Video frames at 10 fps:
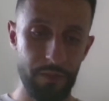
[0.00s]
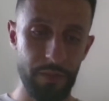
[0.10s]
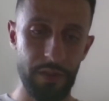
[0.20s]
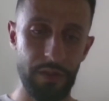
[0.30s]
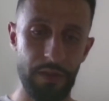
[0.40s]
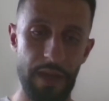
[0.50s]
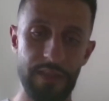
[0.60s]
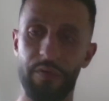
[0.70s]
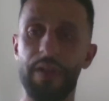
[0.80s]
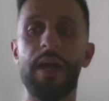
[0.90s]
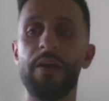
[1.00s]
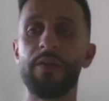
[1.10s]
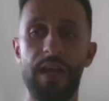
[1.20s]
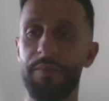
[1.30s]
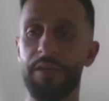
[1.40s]
But as of right now,
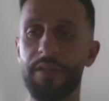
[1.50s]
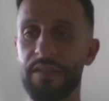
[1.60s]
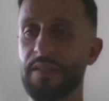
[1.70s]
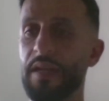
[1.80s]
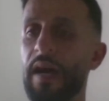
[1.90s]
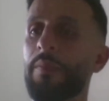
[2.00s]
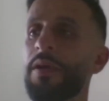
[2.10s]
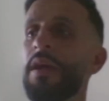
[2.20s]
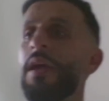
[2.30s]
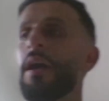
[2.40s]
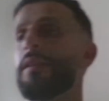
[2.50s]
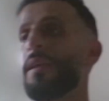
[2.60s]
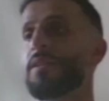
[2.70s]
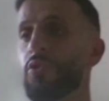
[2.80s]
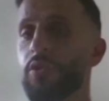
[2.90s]
time doesn't stop
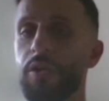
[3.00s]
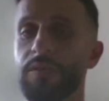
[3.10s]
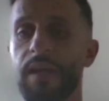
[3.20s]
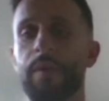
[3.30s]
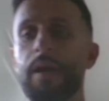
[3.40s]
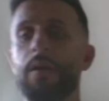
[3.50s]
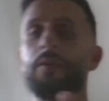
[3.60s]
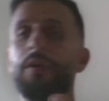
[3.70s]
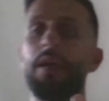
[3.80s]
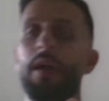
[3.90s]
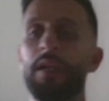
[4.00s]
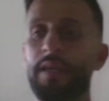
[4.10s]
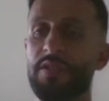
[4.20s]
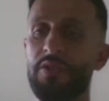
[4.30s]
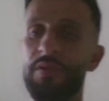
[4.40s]
unless you call timeout,
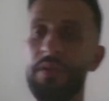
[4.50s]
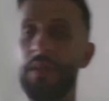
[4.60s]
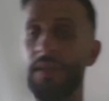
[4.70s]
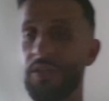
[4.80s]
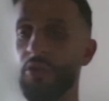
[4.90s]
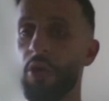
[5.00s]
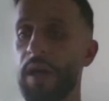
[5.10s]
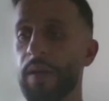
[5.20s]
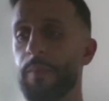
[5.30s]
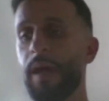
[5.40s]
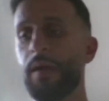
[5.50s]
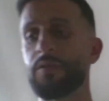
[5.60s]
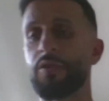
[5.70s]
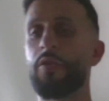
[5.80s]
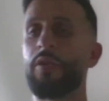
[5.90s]
unless you go out of
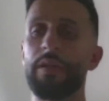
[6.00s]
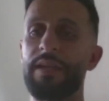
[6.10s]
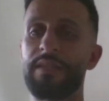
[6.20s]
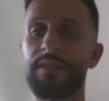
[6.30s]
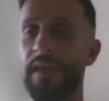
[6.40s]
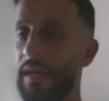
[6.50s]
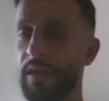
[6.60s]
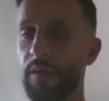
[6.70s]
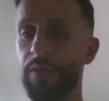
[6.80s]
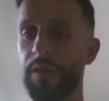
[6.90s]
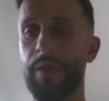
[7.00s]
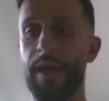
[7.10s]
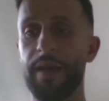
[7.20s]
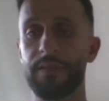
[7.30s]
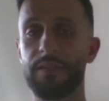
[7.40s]
bounds, or unless it's an incomplete
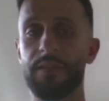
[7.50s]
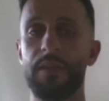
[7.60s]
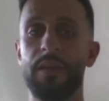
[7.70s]
pass.